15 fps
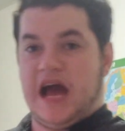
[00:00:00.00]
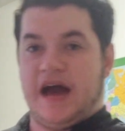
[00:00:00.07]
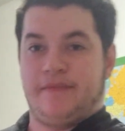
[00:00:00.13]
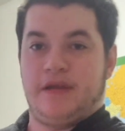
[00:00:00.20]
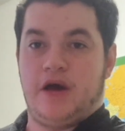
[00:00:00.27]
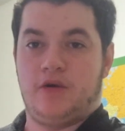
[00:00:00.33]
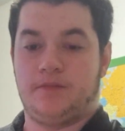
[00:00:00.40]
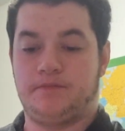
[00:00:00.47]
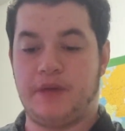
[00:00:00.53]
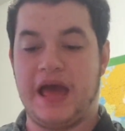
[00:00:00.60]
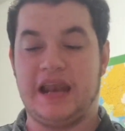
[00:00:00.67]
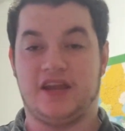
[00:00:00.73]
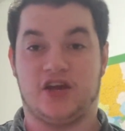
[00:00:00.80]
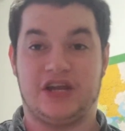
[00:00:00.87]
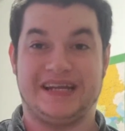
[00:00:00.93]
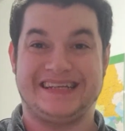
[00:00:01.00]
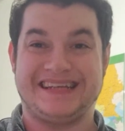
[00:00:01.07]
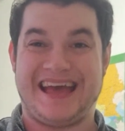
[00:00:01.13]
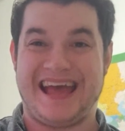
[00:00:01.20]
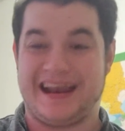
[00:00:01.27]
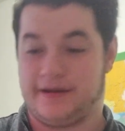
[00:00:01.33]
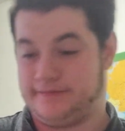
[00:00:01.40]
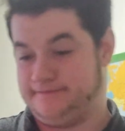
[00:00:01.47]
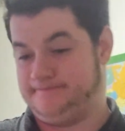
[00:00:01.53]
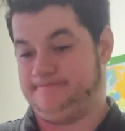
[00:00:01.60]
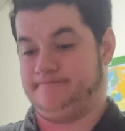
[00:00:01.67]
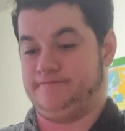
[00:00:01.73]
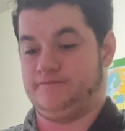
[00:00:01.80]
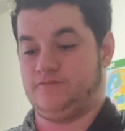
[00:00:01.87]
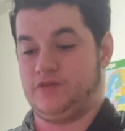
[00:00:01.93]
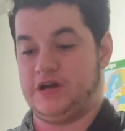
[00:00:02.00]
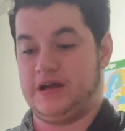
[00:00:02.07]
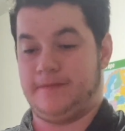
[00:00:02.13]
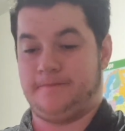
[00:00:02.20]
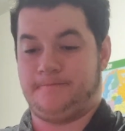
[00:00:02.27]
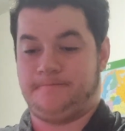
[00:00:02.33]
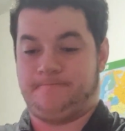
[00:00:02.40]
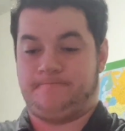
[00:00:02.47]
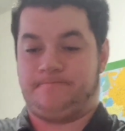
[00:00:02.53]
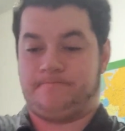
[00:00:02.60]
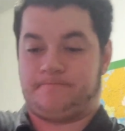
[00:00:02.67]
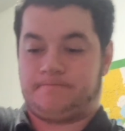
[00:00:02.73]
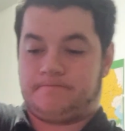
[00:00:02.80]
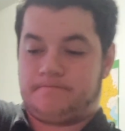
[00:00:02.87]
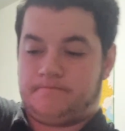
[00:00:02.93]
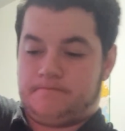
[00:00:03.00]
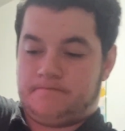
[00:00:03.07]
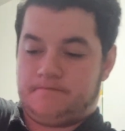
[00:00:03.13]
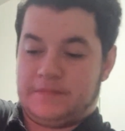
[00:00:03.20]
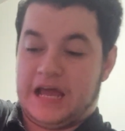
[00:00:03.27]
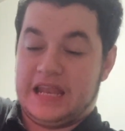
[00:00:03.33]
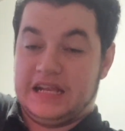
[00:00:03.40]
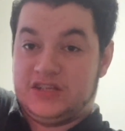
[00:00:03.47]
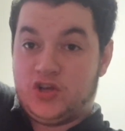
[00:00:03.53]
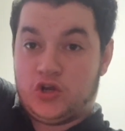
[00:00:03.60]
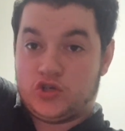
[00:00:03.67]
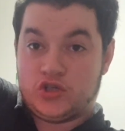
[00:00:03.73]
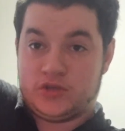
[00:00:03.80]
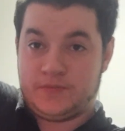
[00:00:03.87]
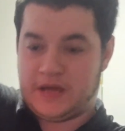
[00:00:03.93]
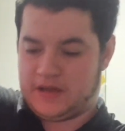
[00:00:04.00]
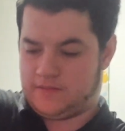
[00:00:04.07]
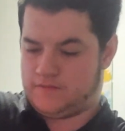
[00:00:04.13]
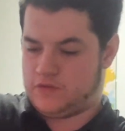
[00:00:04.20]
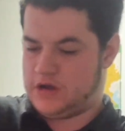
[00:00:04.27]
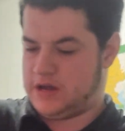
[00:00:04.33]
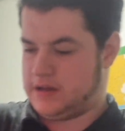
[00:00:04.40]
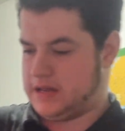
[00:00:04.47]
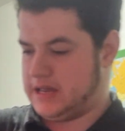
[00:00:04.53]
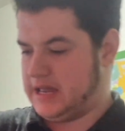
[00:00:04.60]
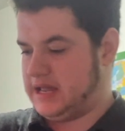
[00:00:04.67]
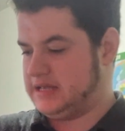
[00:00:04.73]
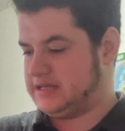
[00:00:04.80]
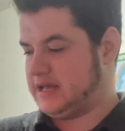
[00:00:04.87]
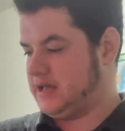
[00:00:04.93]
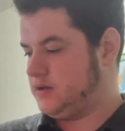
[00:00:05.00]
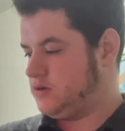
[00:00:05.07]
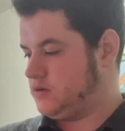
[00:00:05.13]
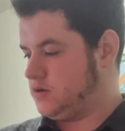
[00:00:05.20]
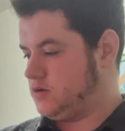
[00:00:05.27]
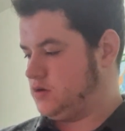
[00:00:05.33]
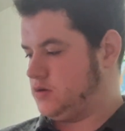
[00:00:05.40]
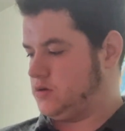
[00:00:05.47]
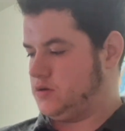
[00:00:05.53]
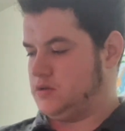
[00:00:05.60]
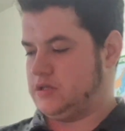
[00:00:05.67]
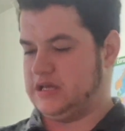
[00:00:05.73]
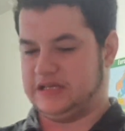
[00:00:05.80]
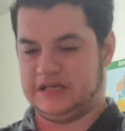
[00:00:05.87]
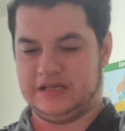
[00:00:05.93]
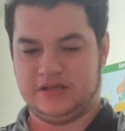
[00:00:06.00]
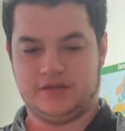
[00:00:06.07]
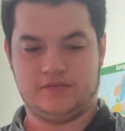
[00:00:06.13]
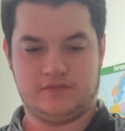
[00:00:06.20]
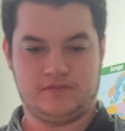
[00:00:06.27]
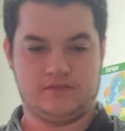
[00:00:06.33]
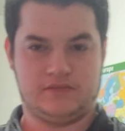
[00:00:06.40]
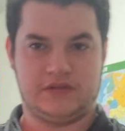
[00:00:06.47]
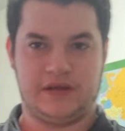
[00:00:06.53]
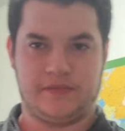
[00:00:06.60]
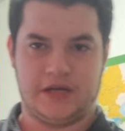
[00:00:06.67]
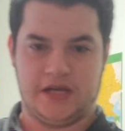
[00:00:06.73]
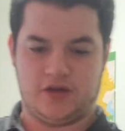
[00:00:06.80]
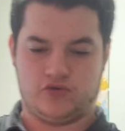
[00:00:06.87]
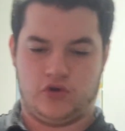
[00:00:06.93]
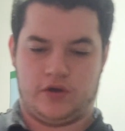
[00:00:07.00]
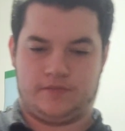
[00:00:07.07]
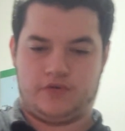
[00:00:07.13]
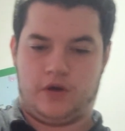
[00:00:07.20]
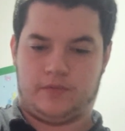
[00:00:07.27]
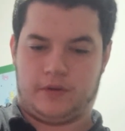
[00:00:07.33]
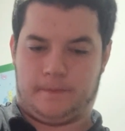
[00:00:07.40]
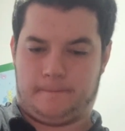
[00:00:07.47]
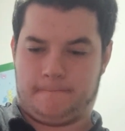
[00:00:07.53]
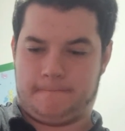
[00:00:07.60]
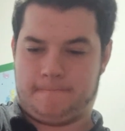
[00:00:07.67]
I'm now barely earning 10, right? And it's not just me, right? This is seemingly a growing problem